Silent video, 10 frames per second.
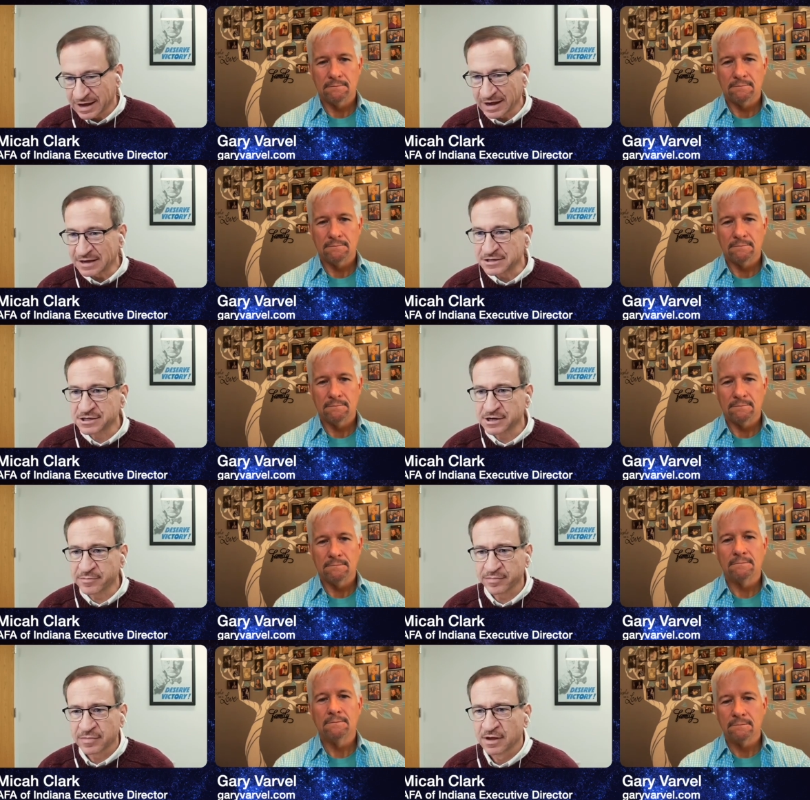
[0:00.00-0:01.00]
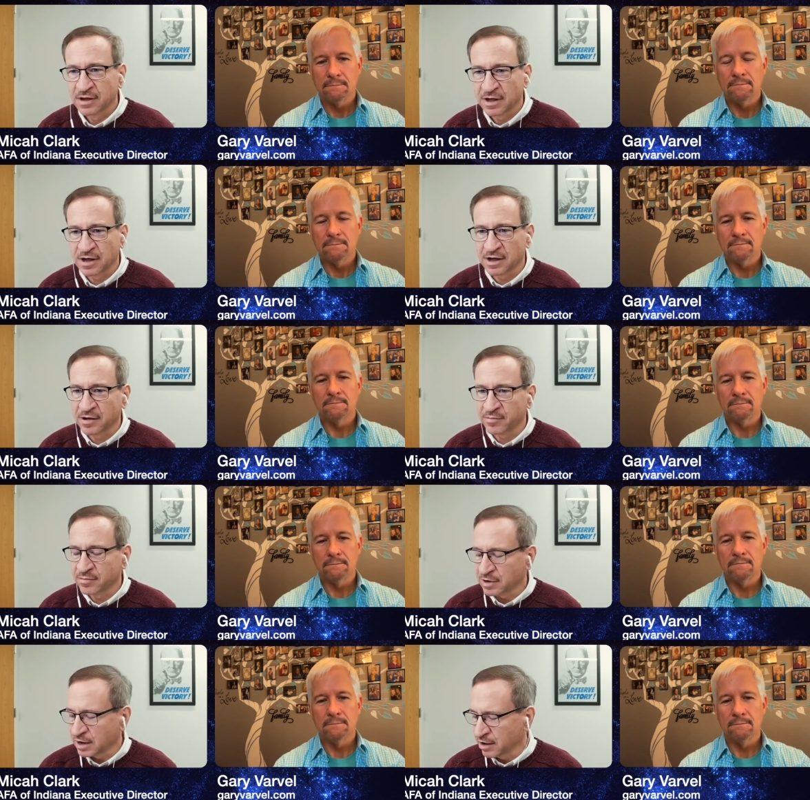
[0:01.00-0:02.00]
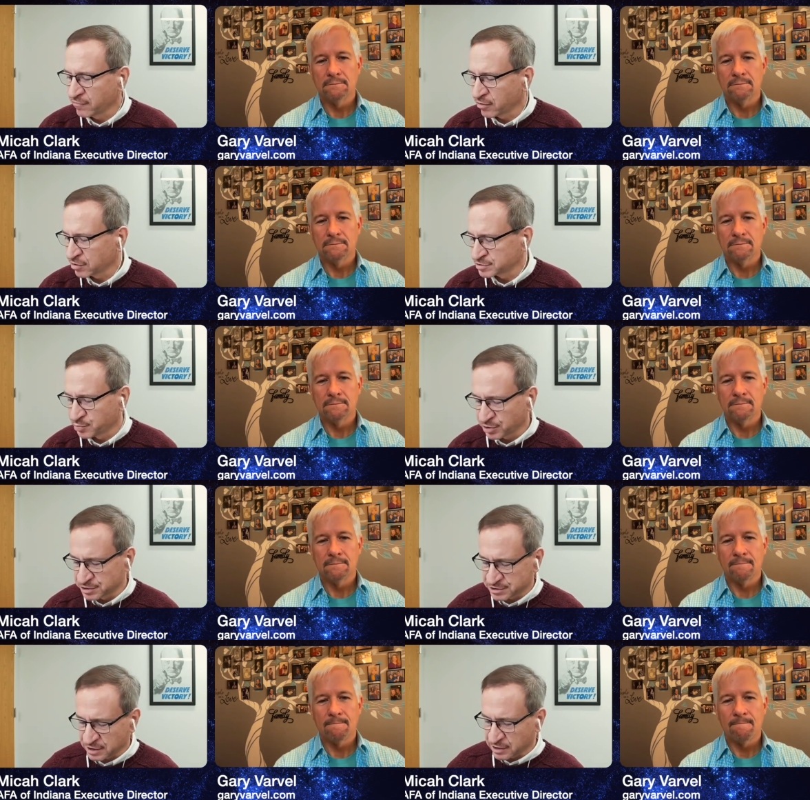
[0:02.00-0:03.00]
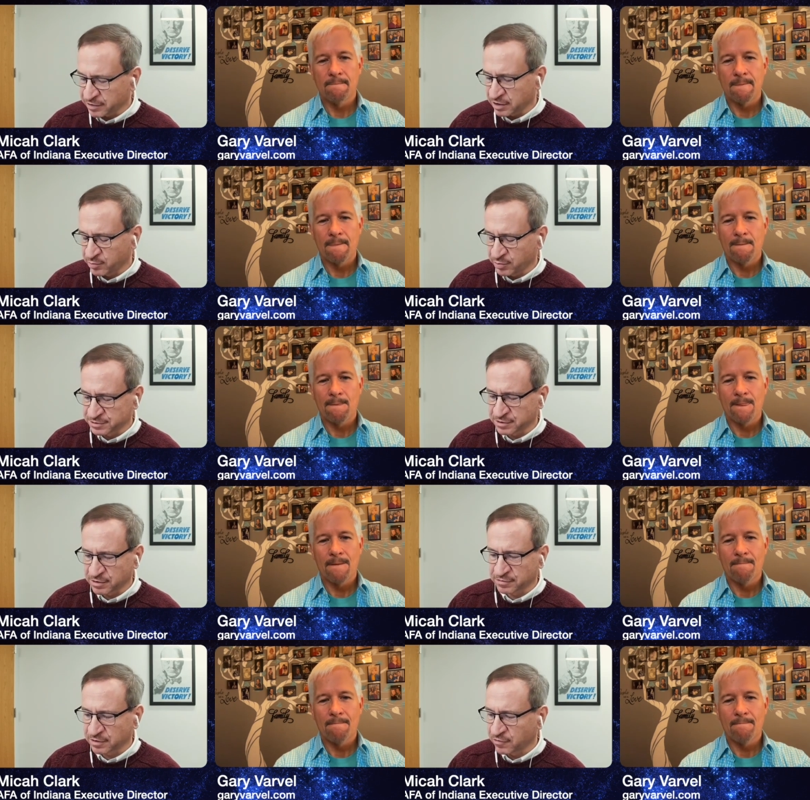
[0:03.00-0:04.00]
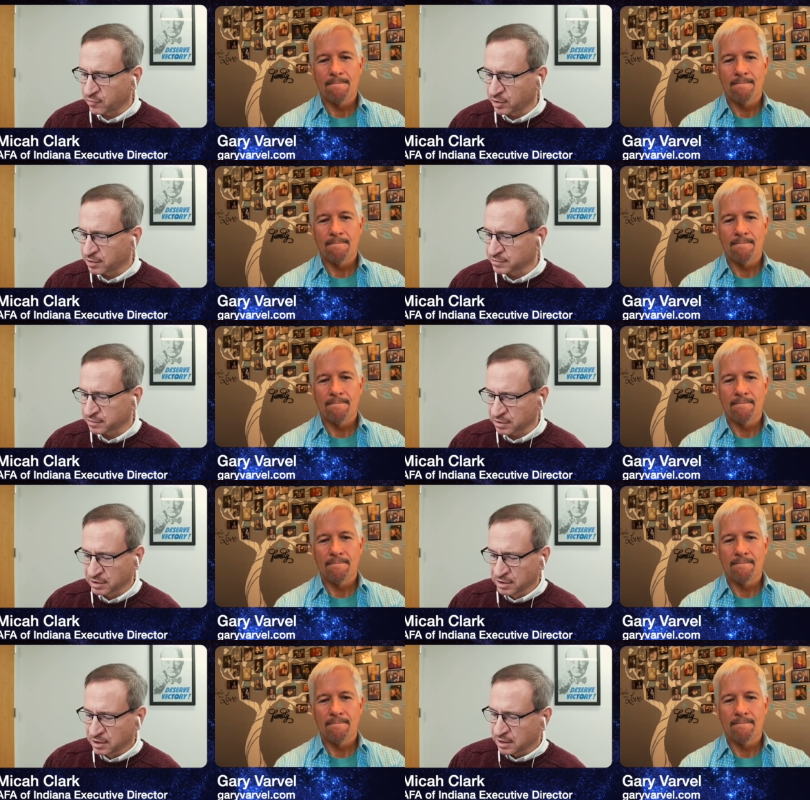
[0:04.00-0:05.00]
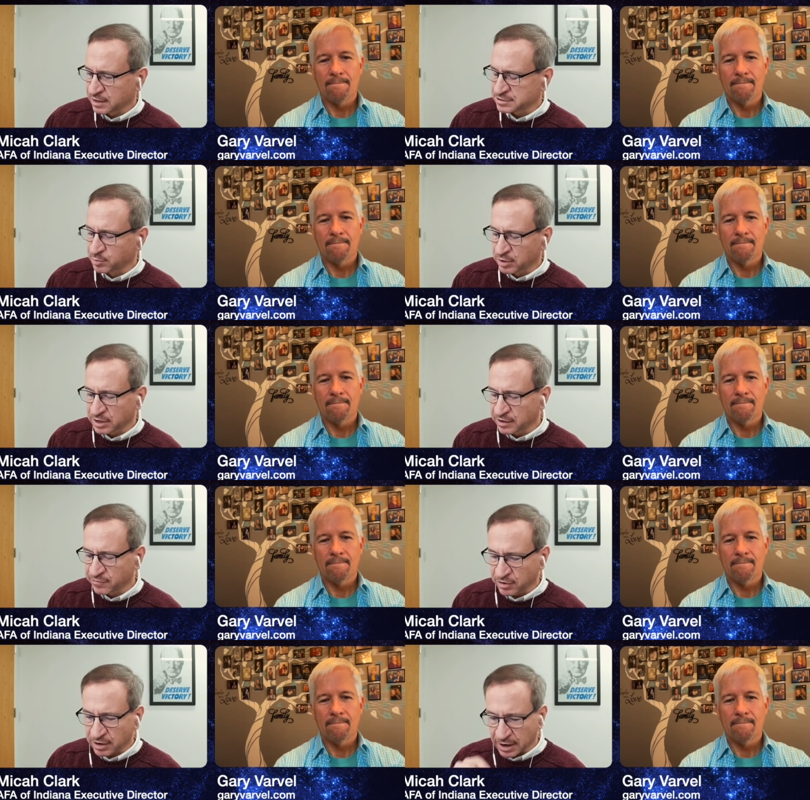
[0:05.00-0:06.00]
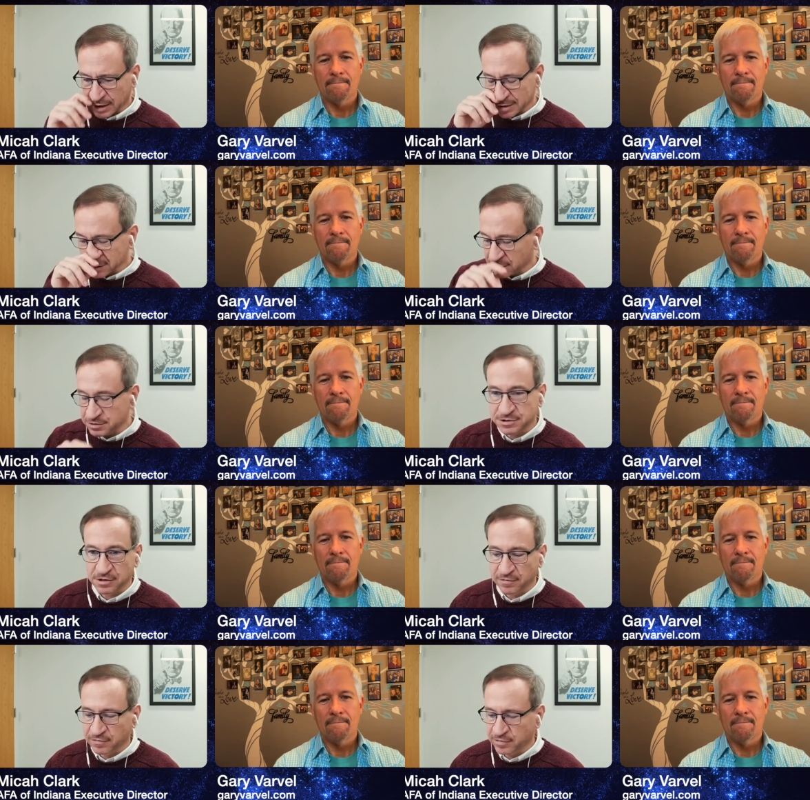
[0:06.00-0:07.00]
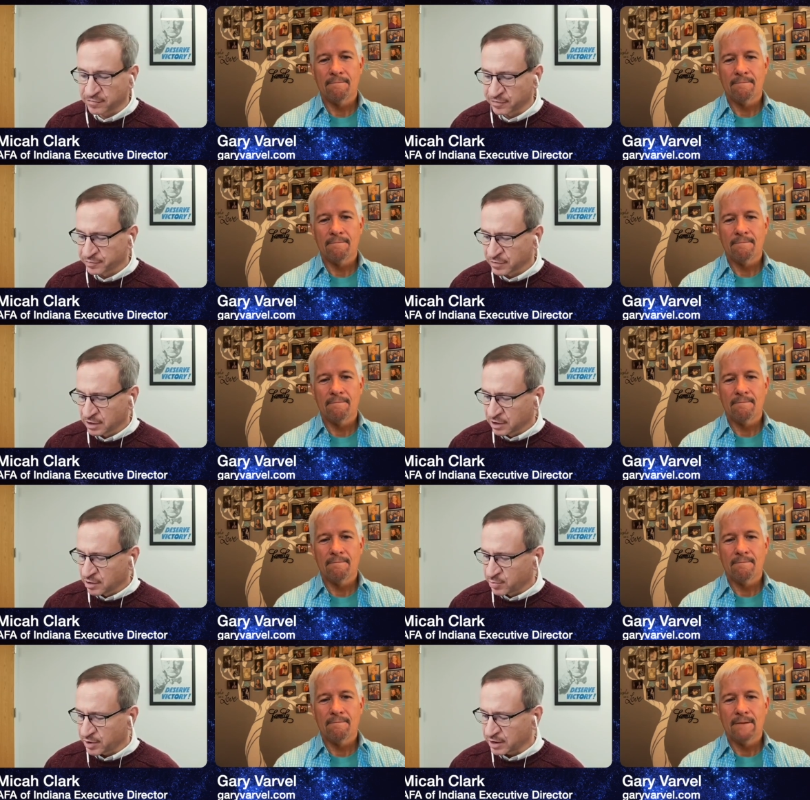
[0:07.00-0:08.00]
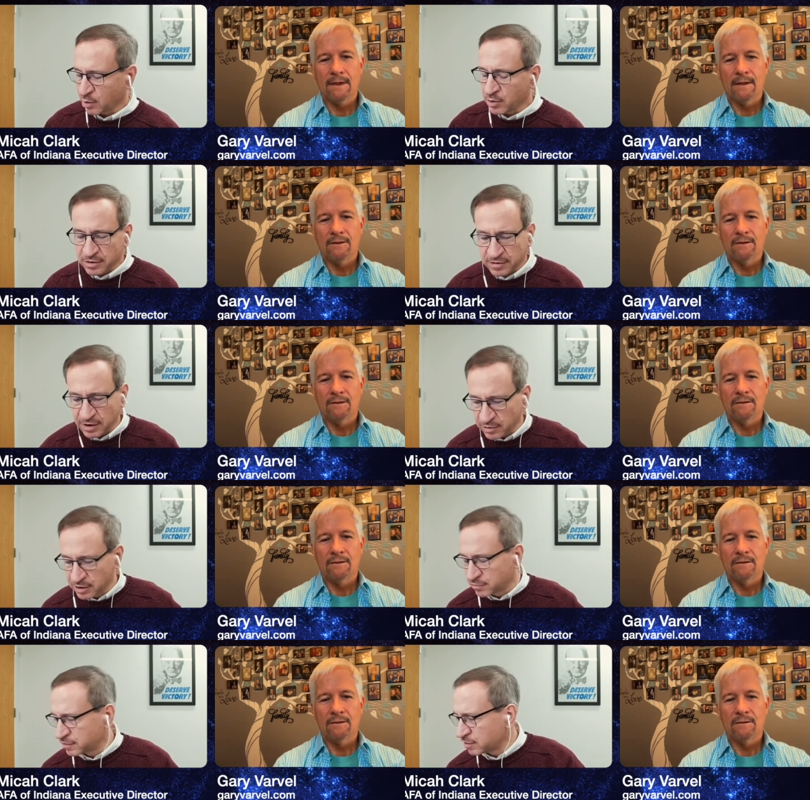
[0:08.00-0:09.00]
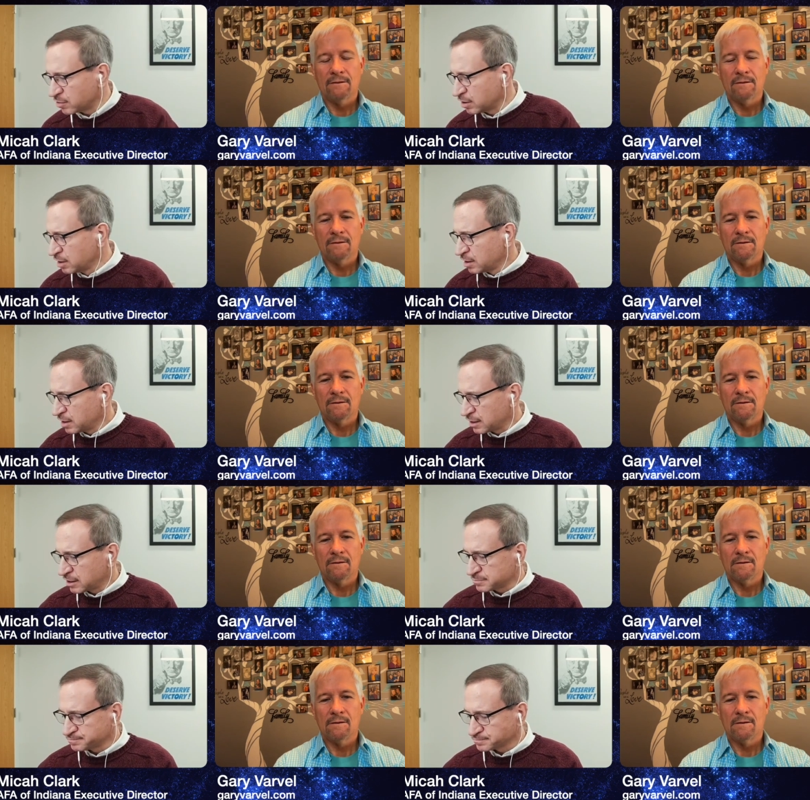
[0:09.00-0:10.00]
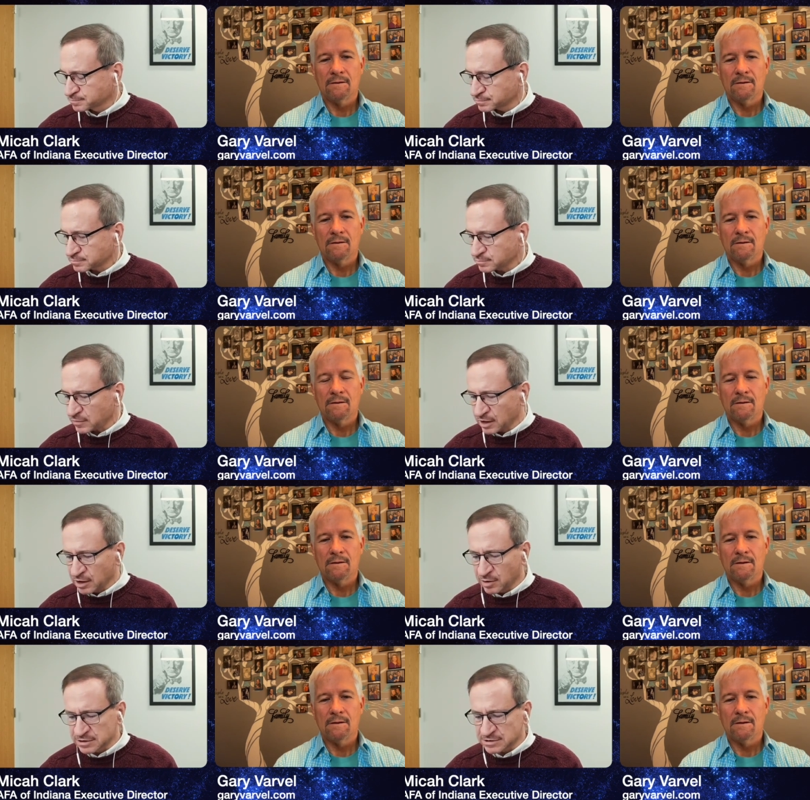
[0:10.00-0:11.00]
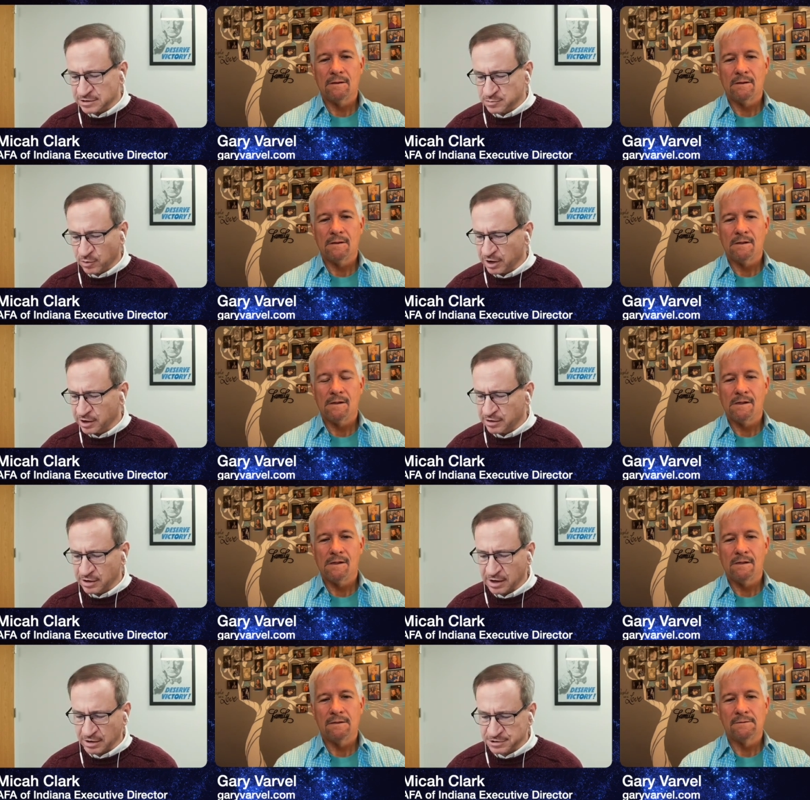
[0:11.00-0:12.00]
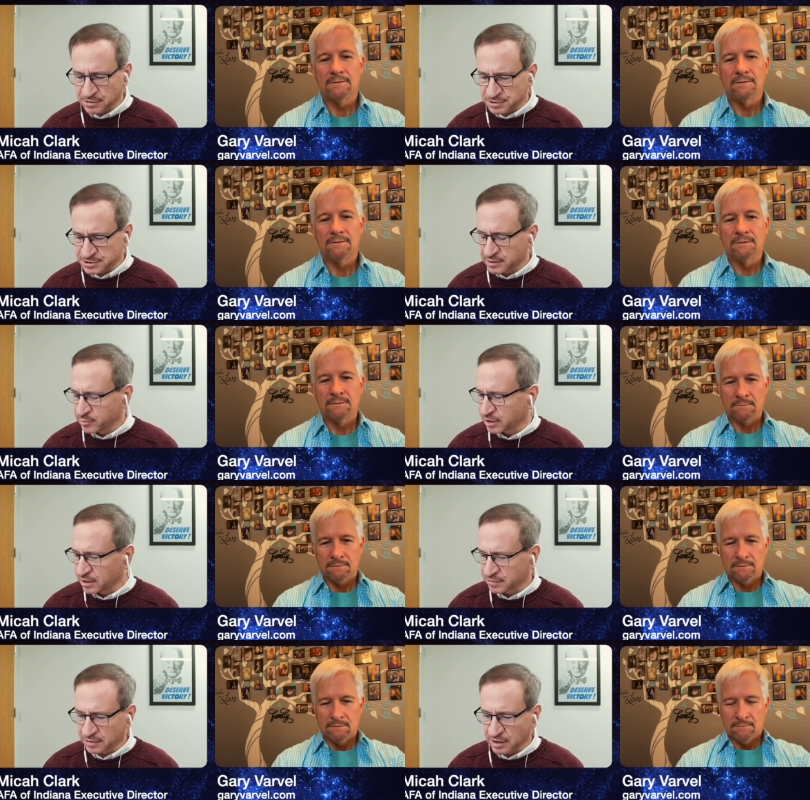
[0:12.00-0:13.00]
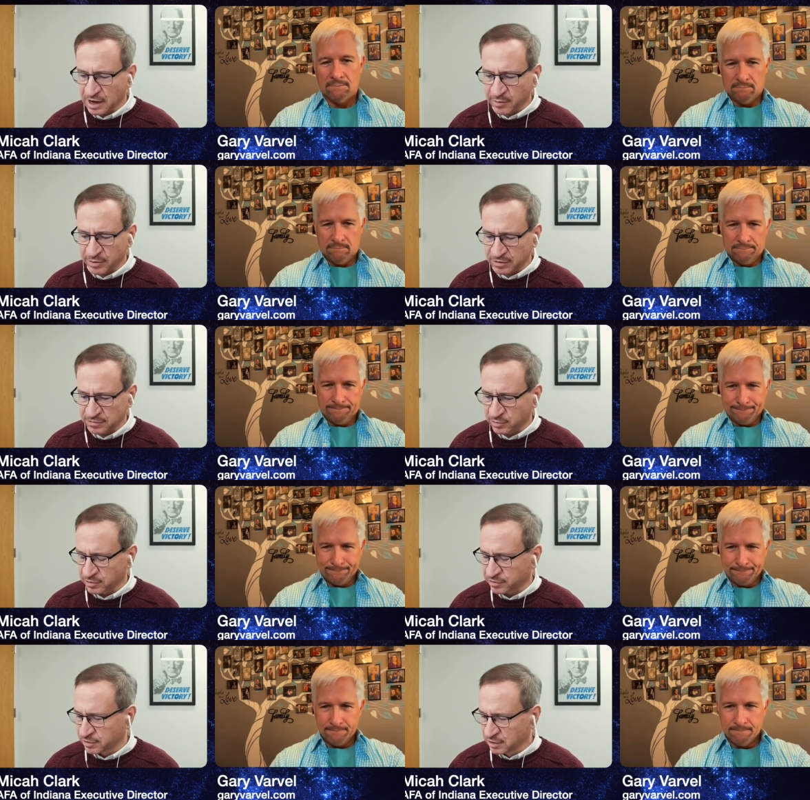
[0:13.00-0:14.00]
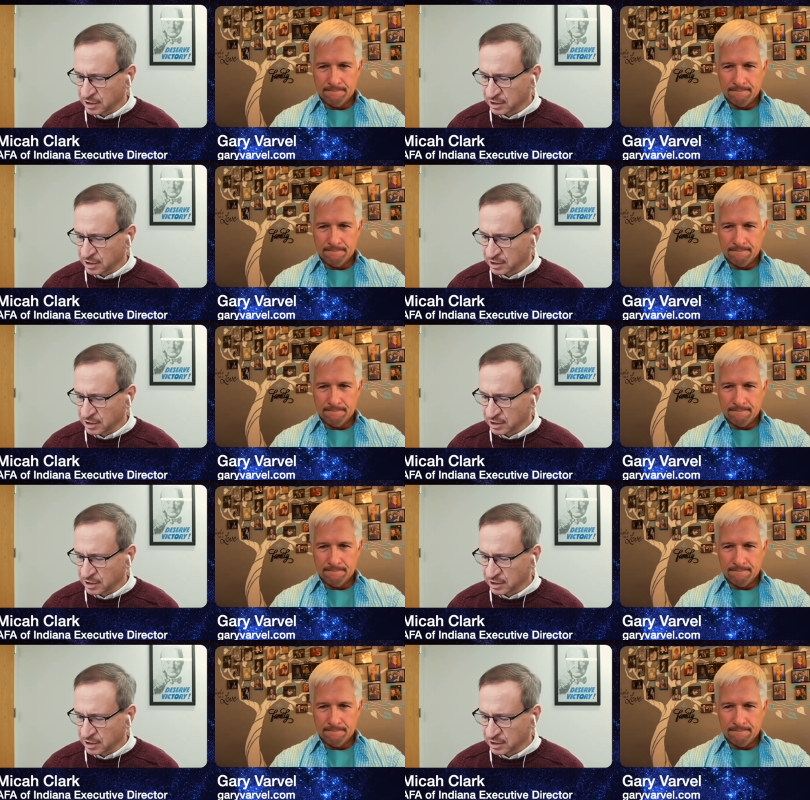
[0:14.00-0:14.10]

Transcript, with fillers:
Speaker 1: edgy Mm-hmm. Um, I've always appreciated. I think you present yourself well as a as a believer and as a conservative. But I wanted to tell you too. Um, you know, as as working in the Indiana General Assembly as a lobbyist with